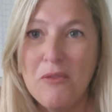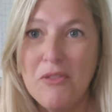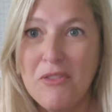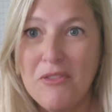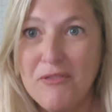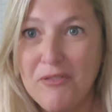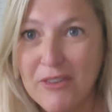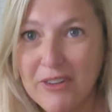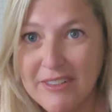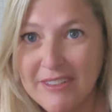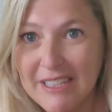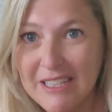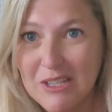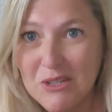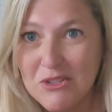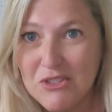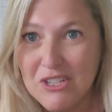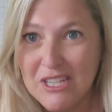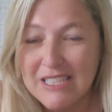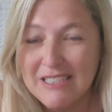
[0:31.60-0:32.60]
the first thing
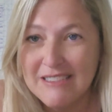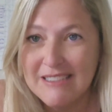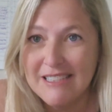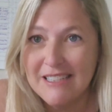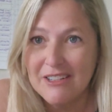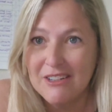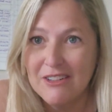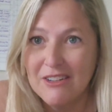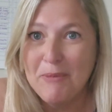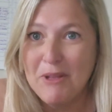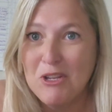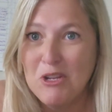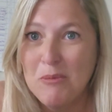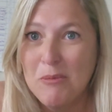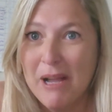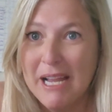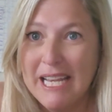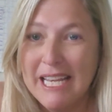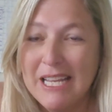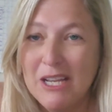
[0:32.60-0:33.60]
you should consider, and you
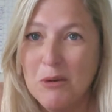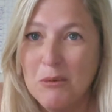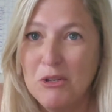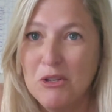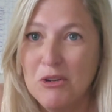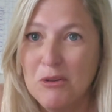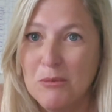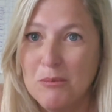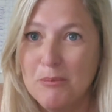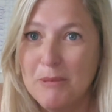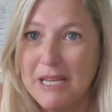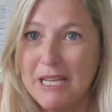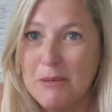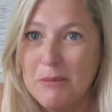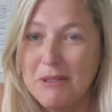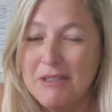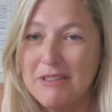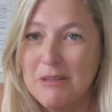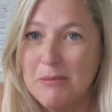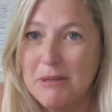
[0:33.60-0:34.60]
might hear when you're meeting
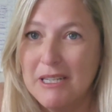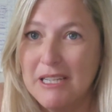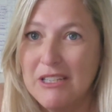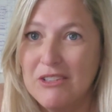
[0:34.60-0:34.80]
with someone,